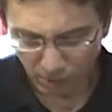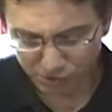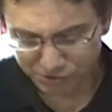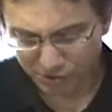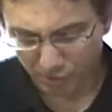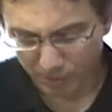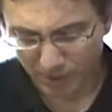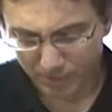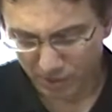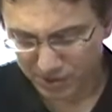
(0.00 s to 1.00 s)
Also
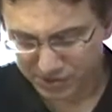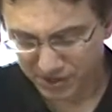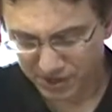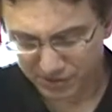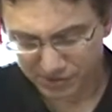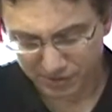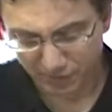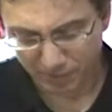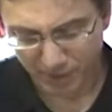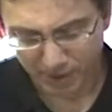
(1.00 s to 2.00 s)
by Bernie Sanders
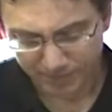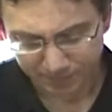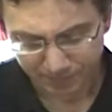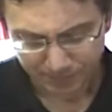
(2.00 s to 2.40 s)
of Vermont,